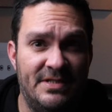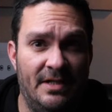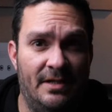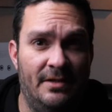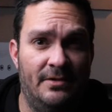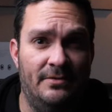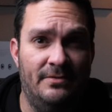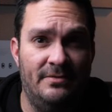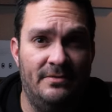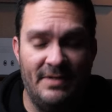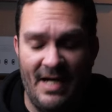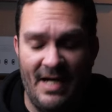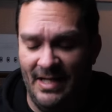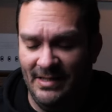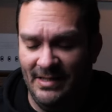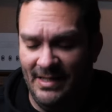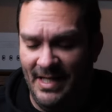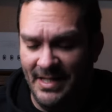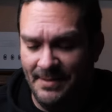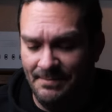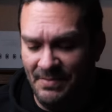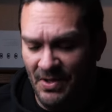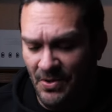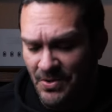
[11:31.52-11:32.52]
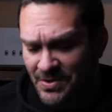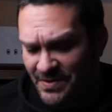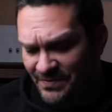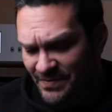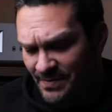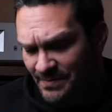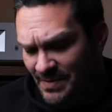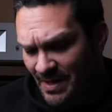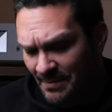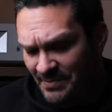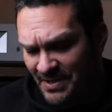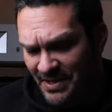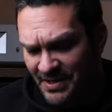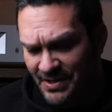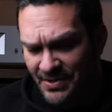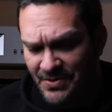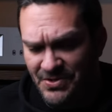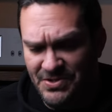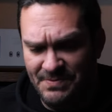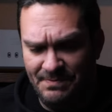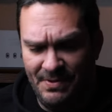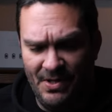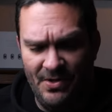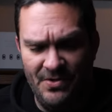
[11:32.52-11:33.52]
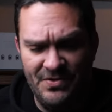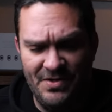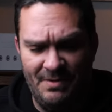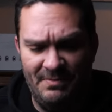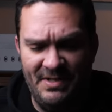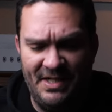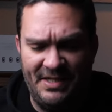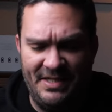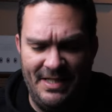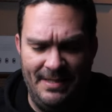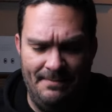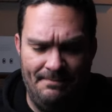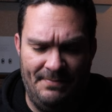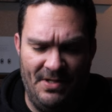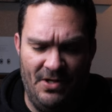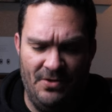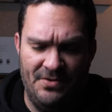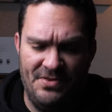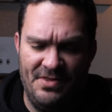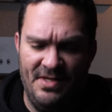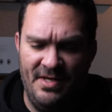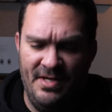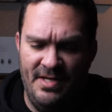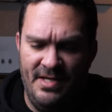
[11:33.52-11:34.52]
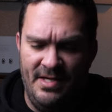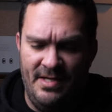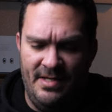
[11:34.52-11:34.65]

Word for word: So I like both of them. I'm gonna use both. I'm gonna keep both.